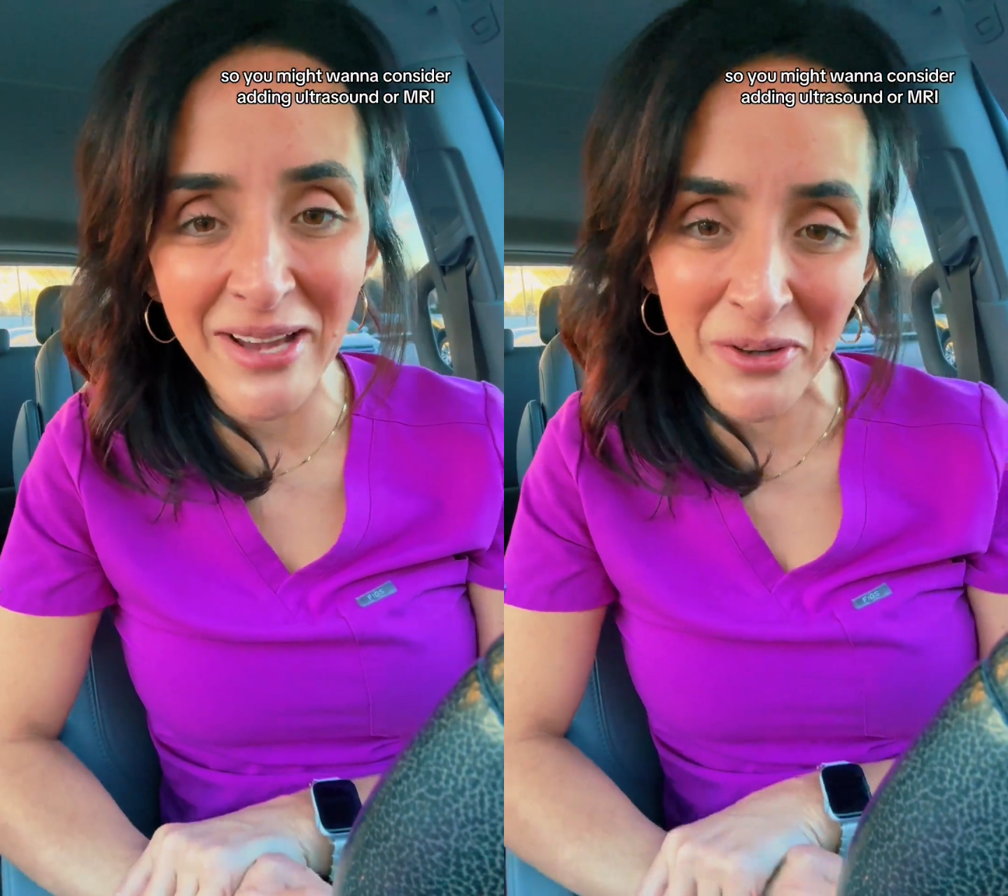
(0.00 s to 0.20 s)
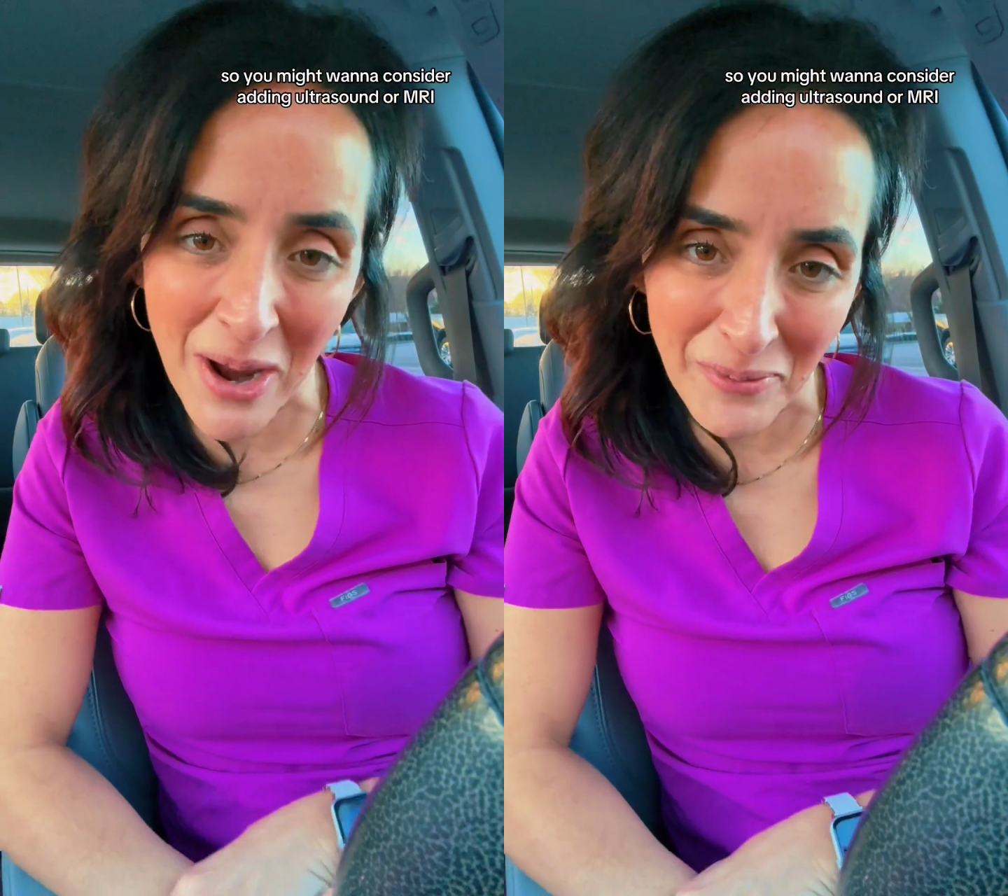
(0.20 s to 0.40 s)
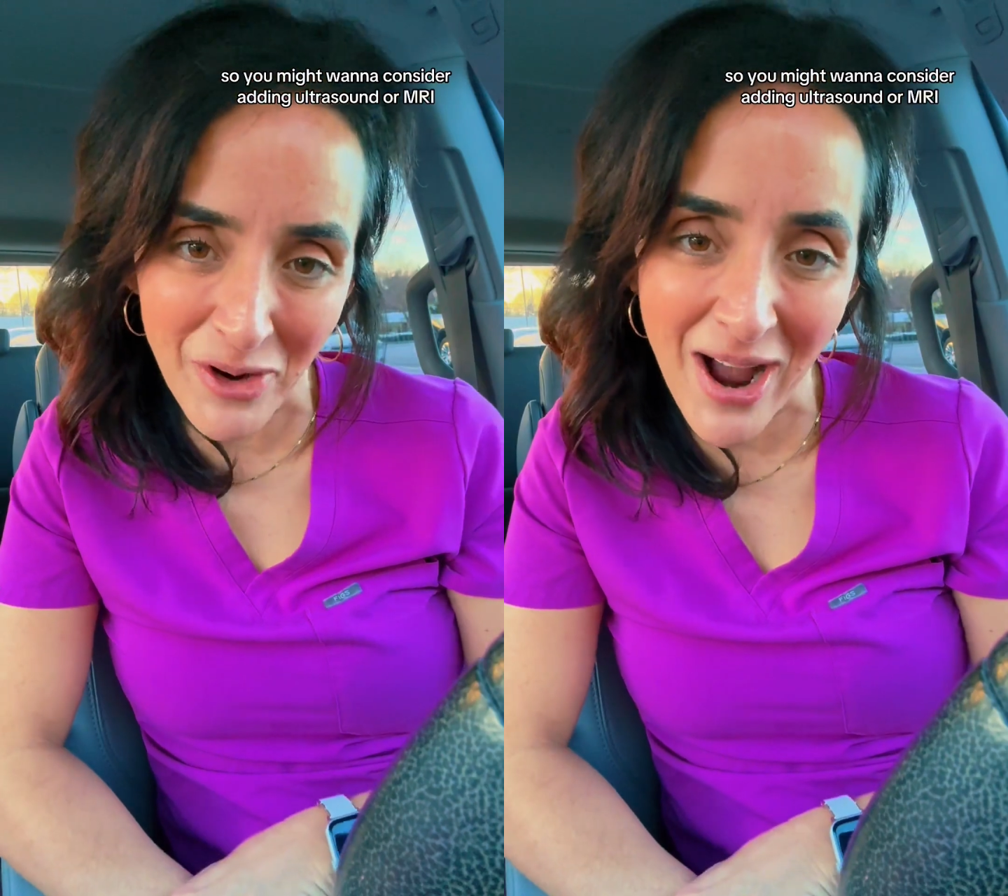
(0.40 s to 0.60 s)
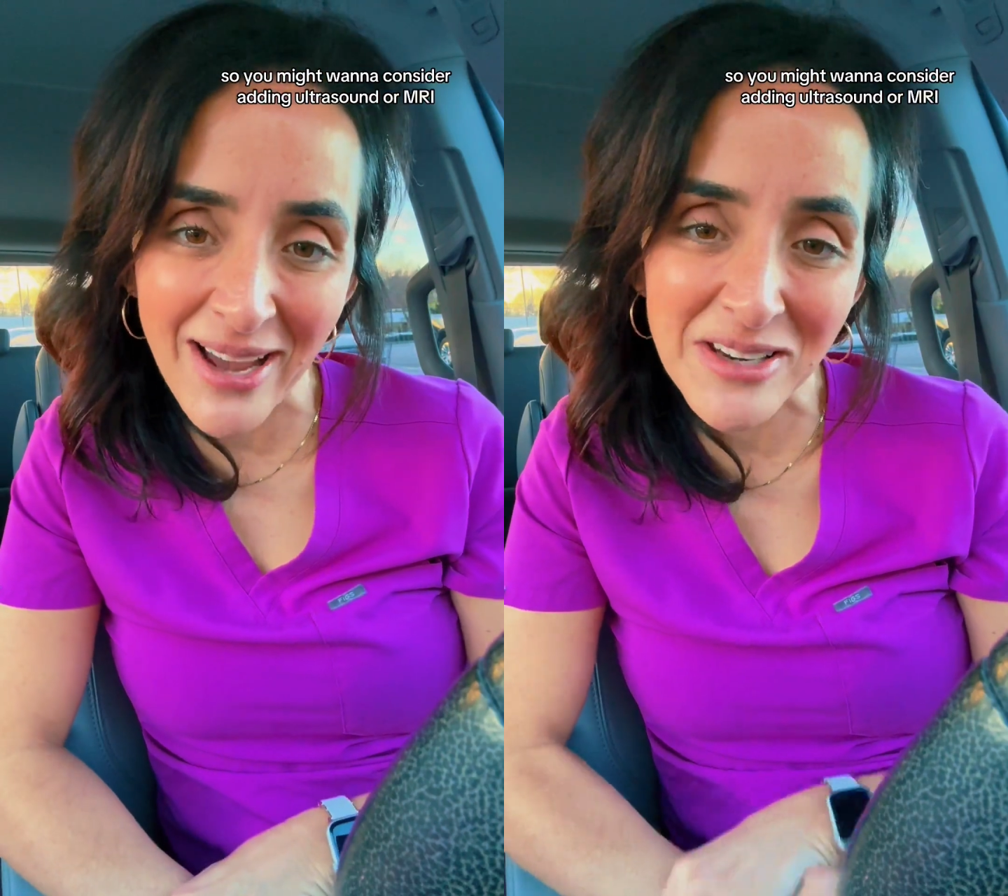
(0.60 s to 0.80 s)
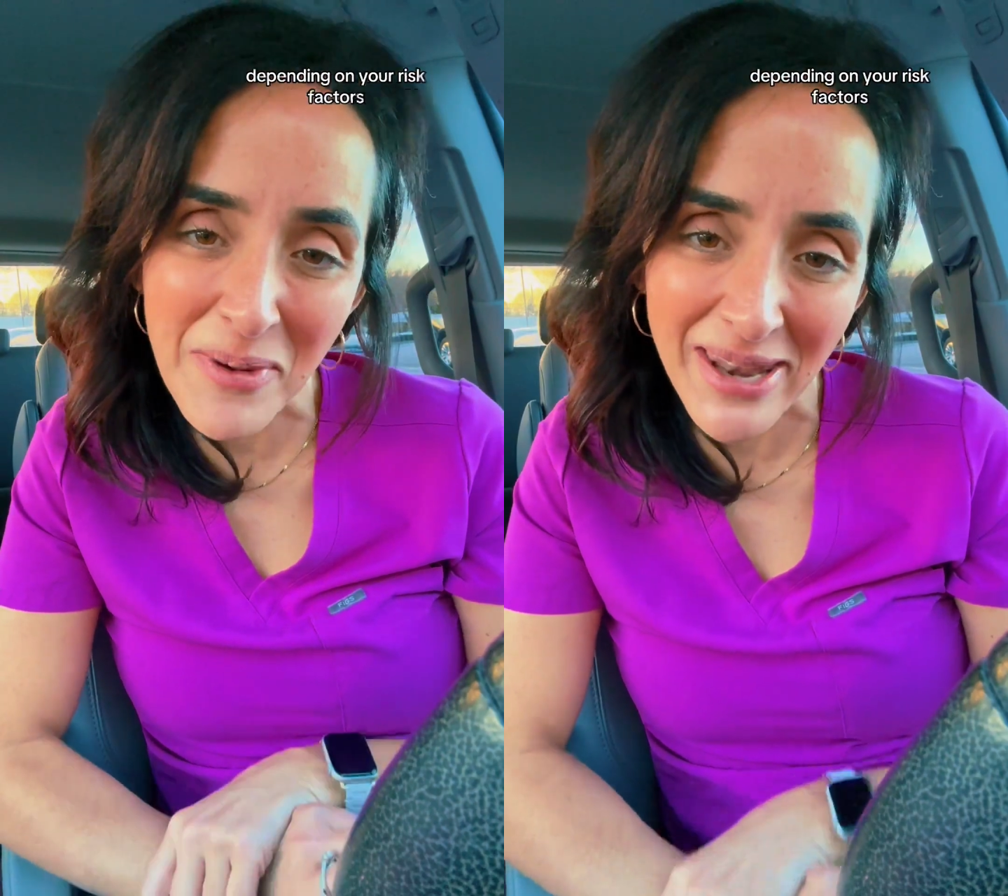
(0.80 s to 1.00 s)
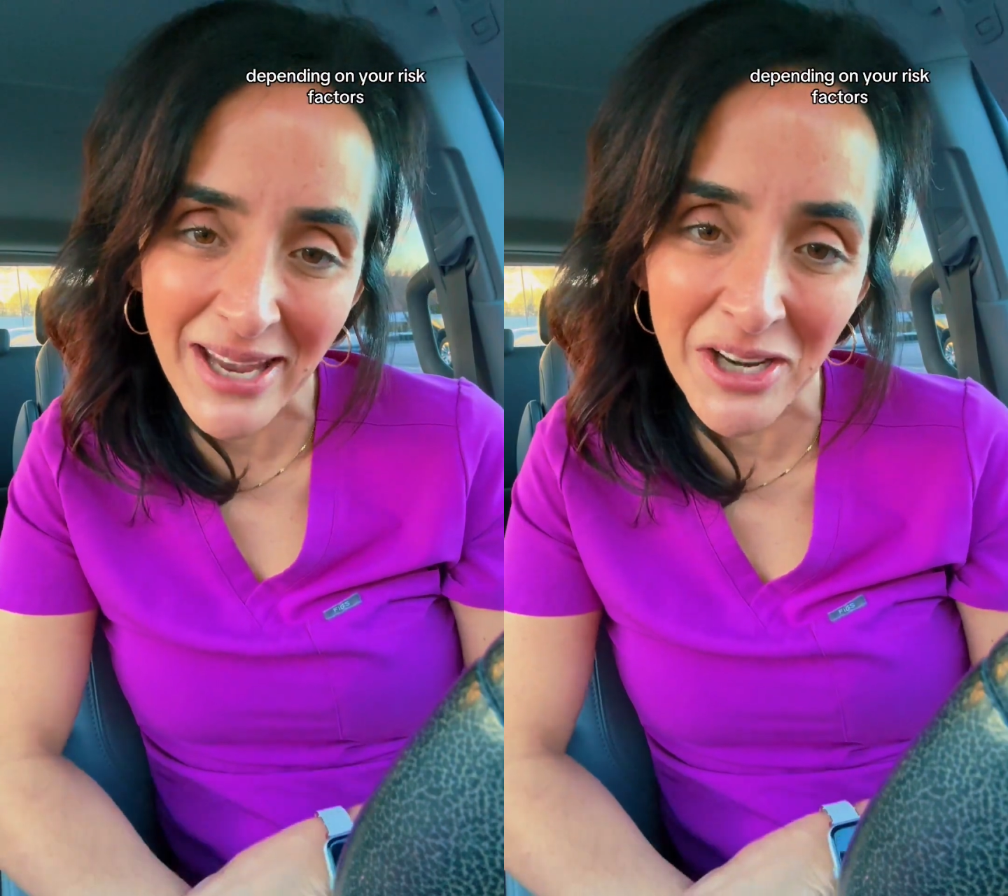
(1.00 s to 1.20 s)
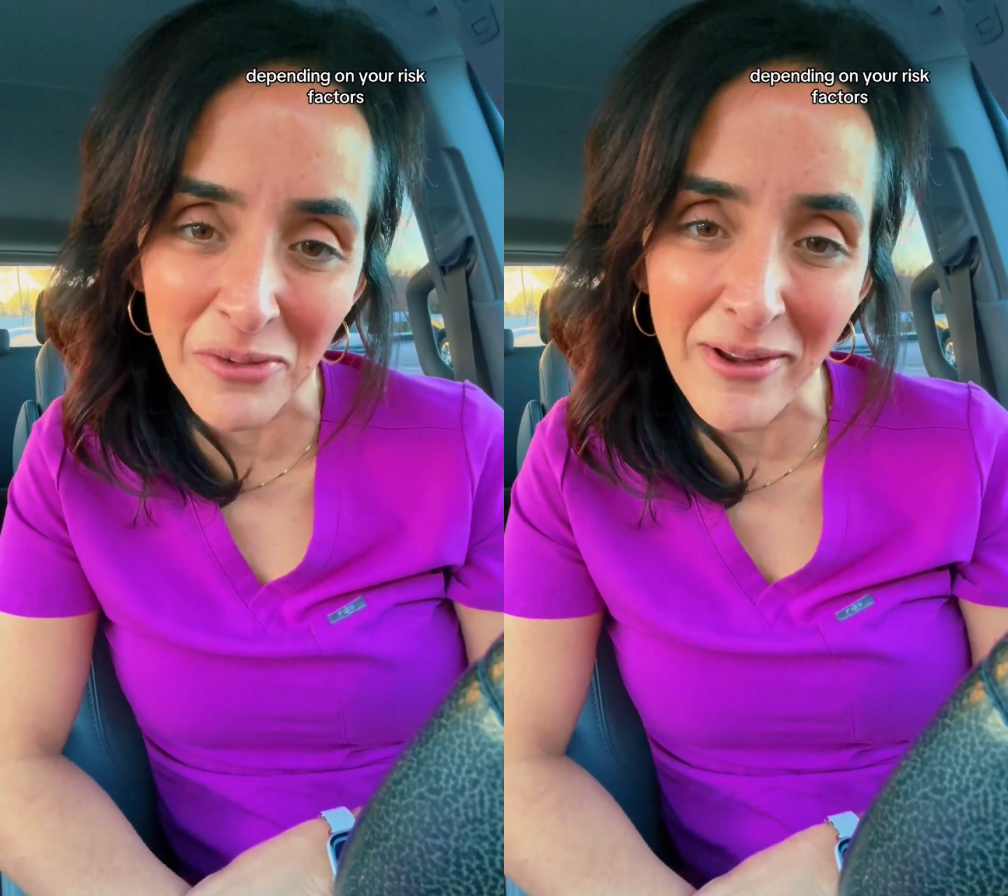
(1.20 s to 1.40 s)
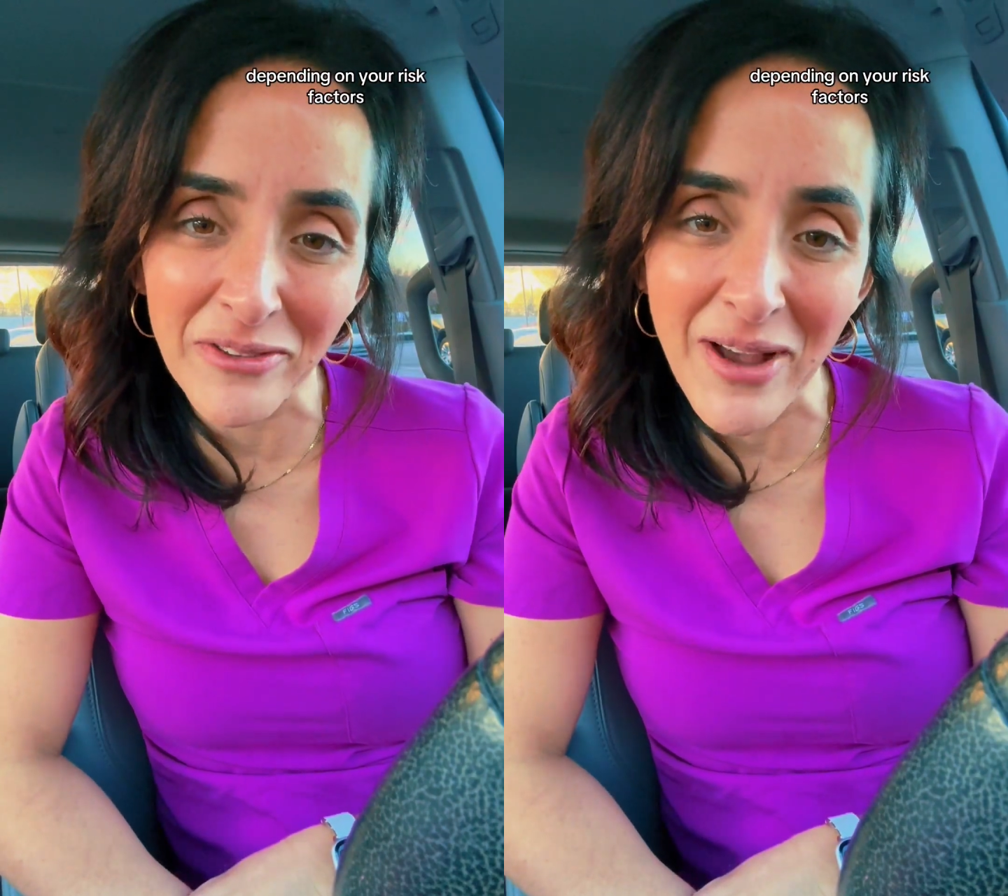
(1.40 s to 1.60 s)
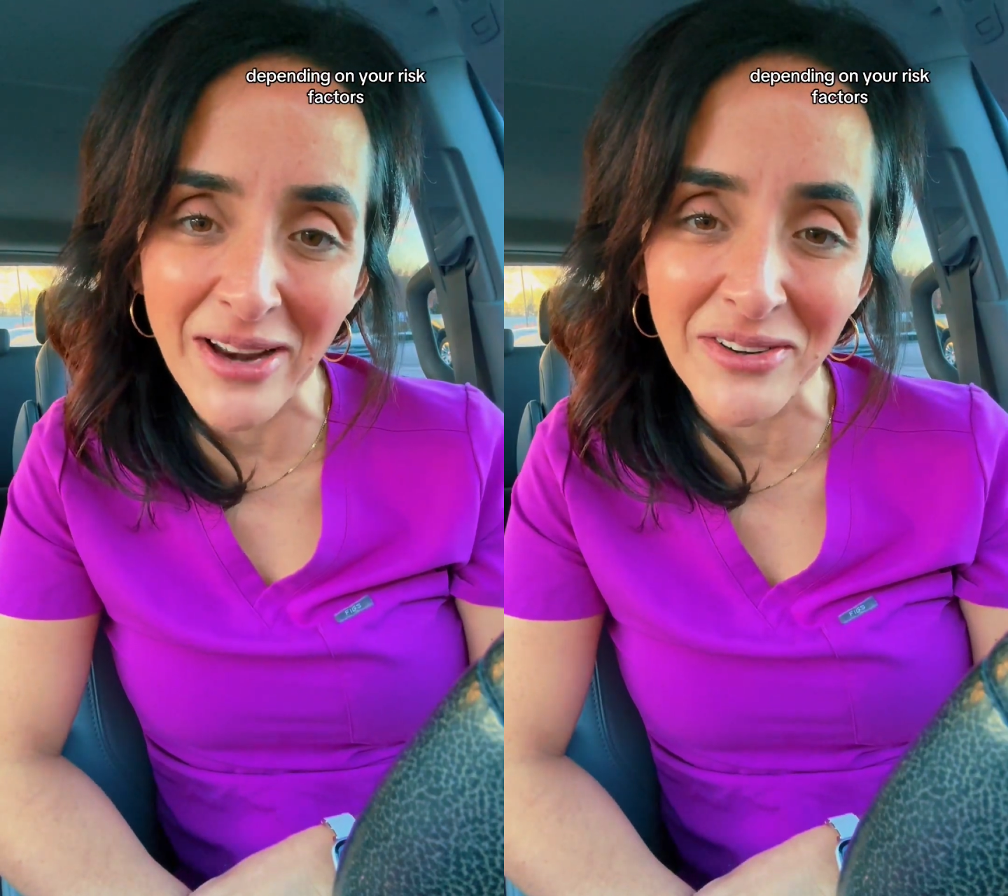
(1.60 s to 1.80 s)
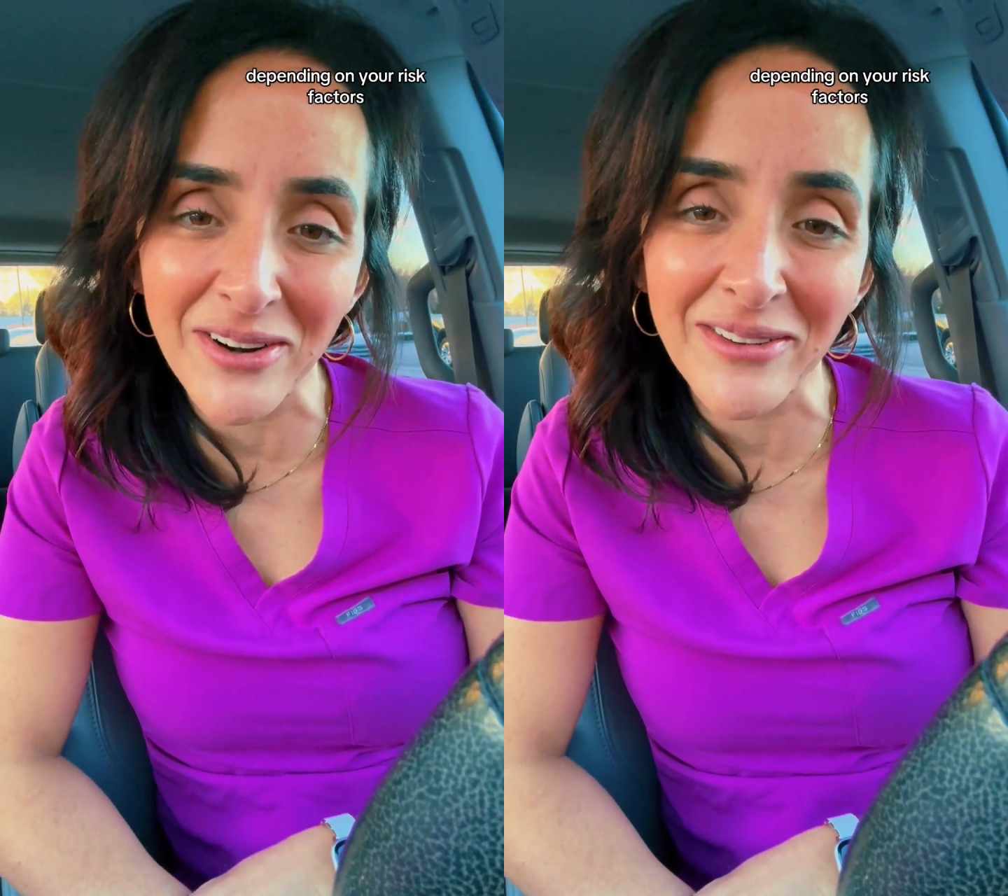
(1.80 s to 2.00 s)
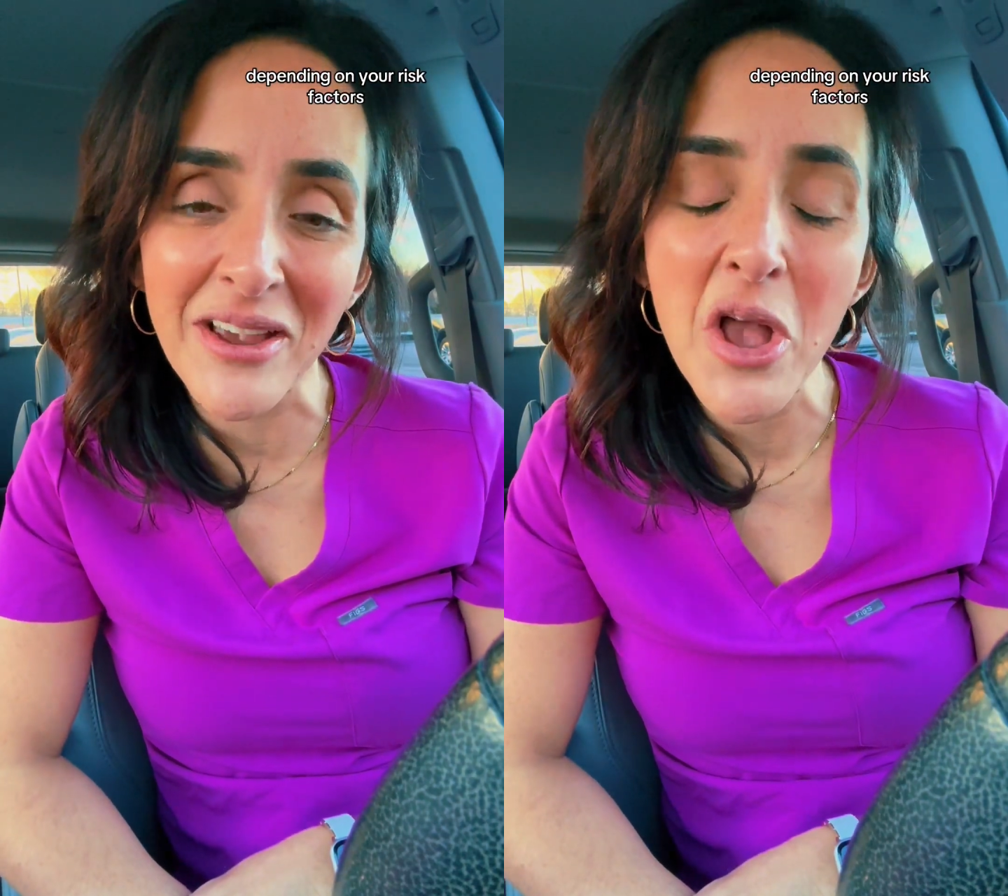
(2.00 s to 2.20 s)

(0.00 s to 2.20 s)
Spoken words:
or MRI depending on your risk factors,